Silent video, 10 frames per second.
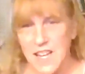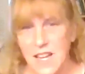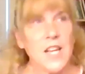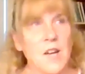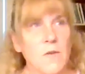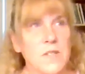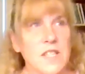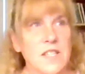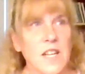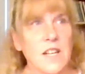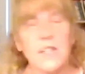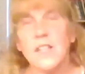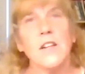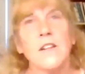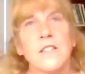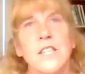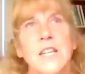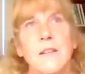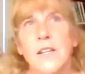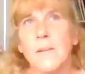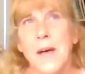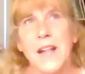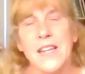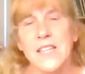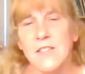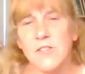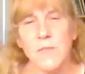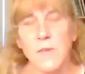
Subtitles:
And, it was these little teeny little ballet dancers.